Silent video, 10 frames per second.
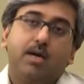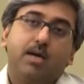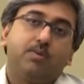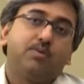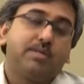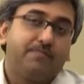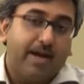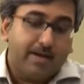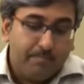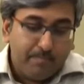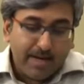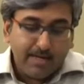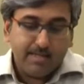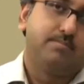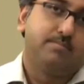It was in fact
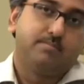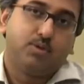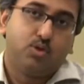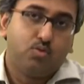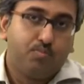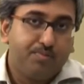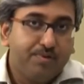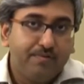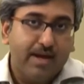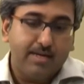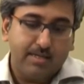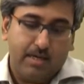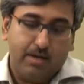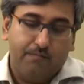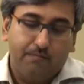meant to prevent
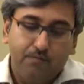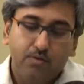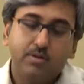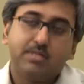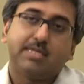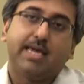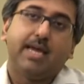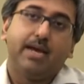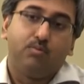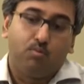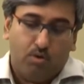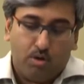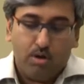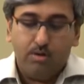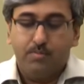a full-scale
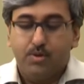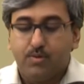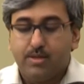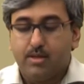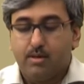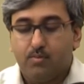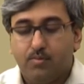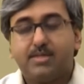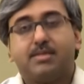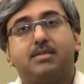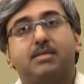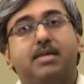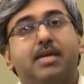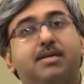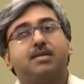war between the Western
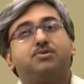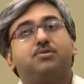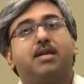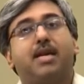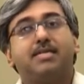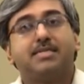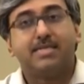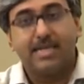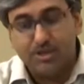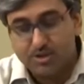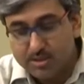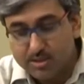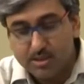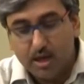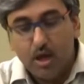industrialized
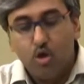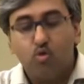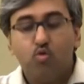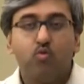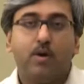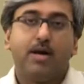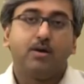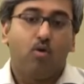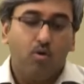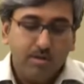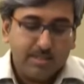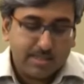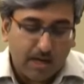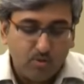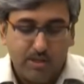nations, who were all
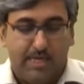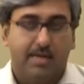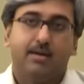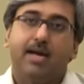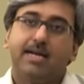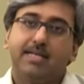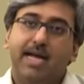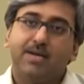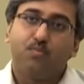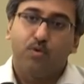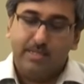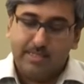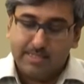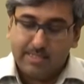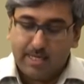scouting at that point
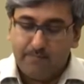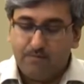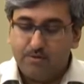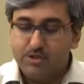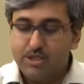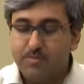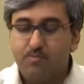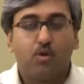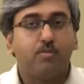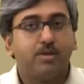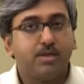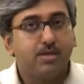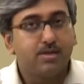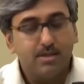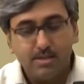in time for cheap raw
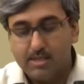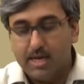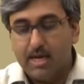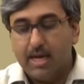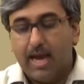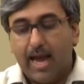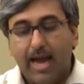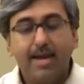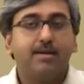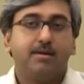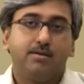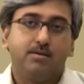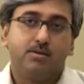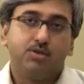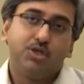materials and
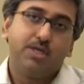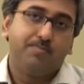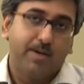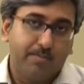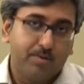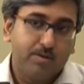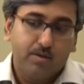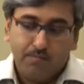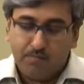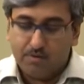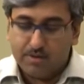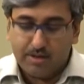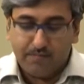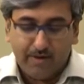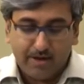cheap labor for
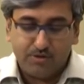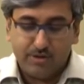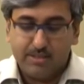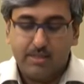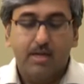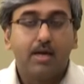their factories.